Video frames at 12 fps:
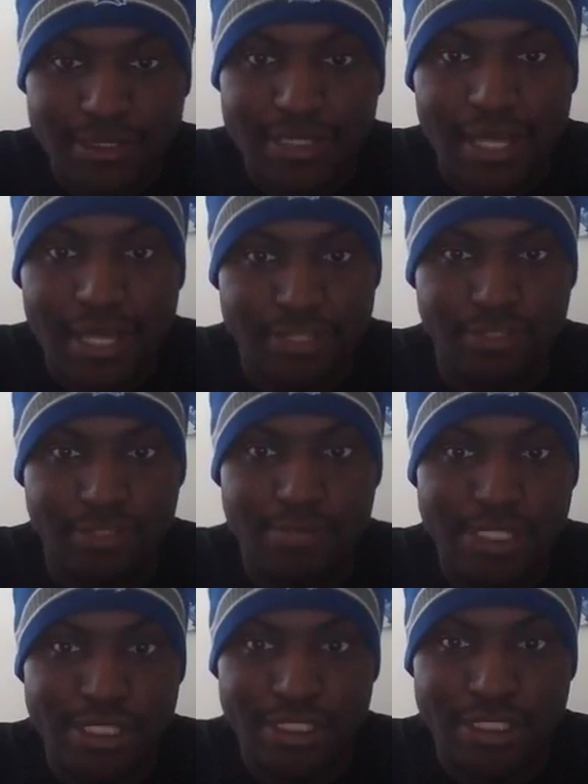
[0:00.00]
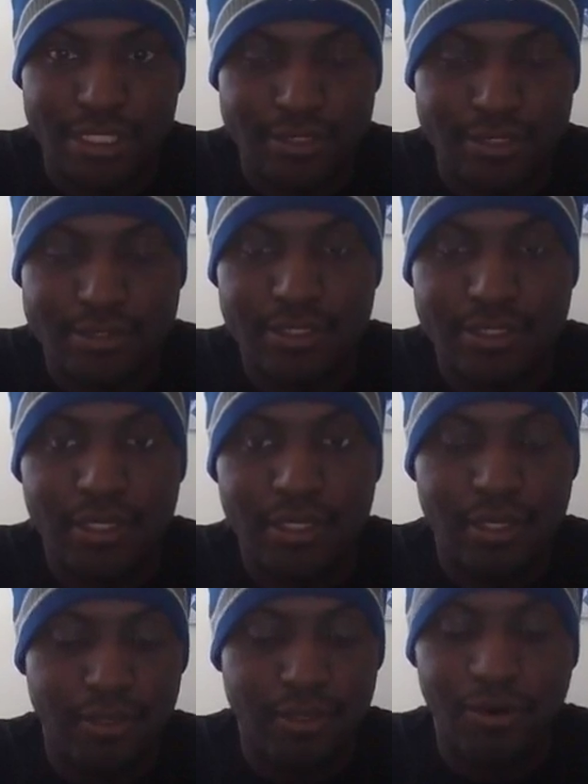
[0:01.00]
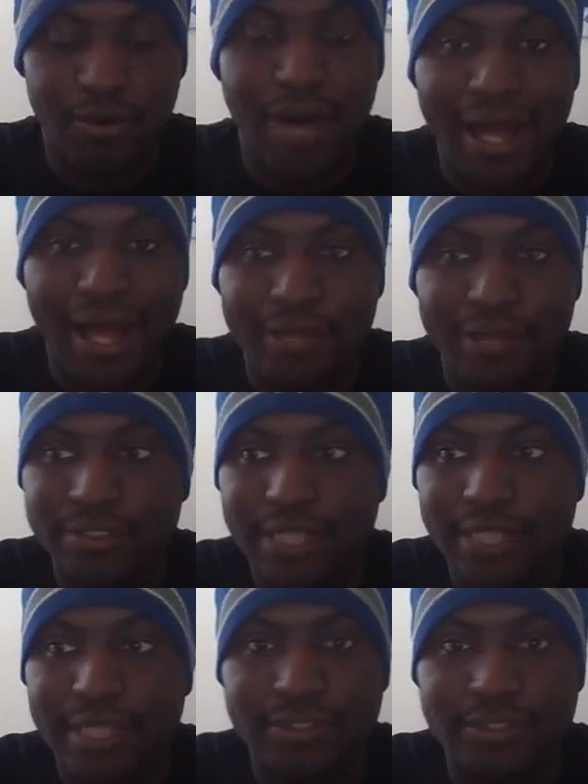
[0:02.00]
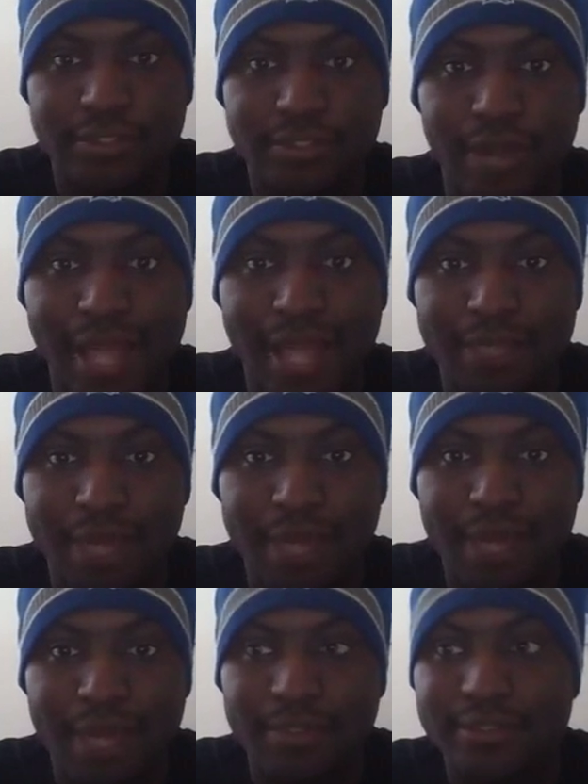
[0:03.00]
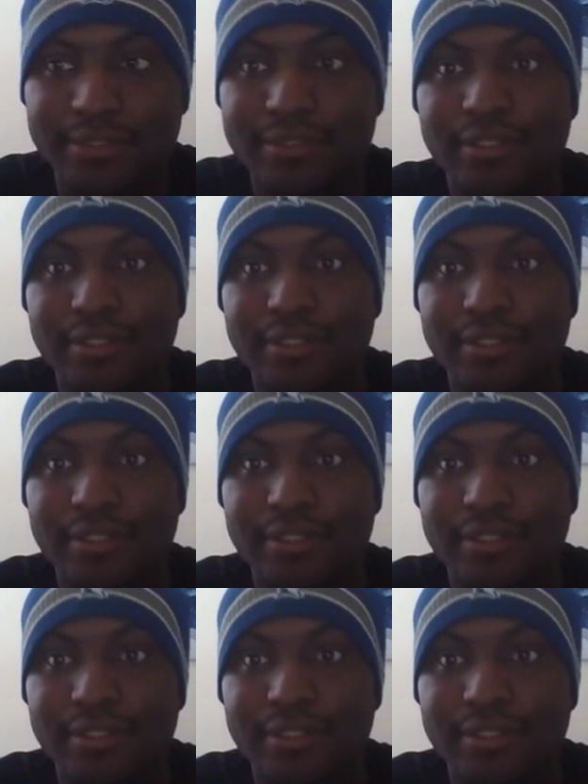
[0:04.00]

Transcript: States, your Michigans, your Ohio States, your Alabamas.